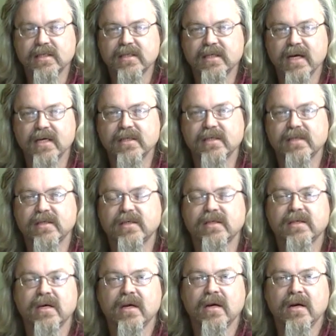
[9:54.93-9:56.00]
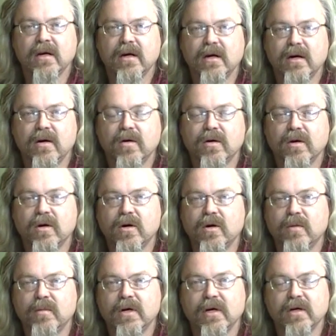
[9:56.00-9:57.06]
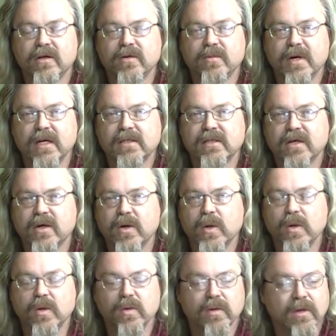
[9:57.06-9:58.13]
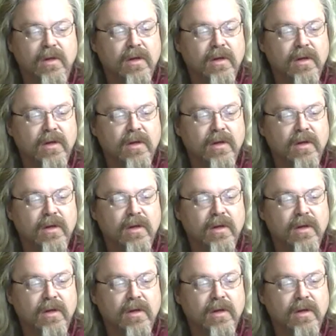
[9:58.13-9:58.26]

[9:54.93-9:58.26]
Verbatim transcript: Texas, uh, Oklahoma, New Mexico.